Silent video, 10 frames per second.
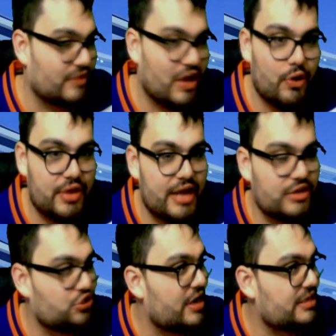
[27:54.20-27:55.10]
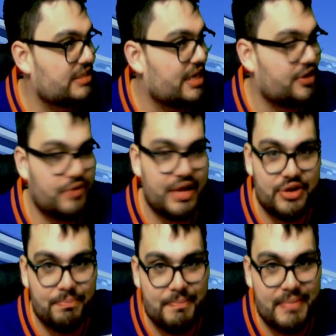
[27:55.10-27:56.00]
Oh, yeah. Dreisaitl and
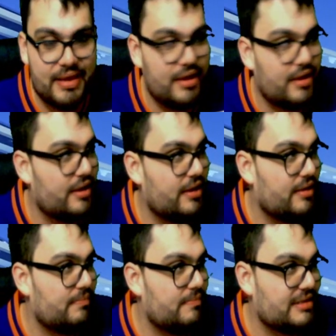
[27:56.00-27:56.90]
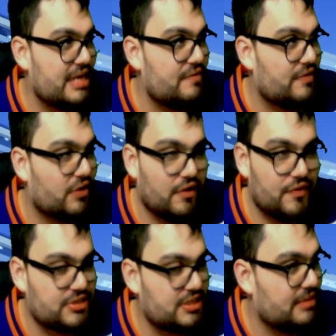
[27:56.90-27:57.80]
McDavid are on
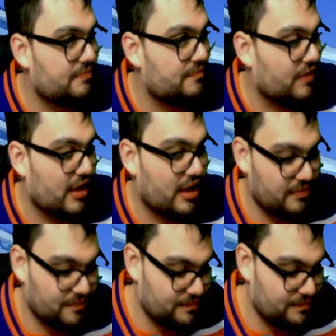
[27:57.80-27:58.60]
this team. Forgot.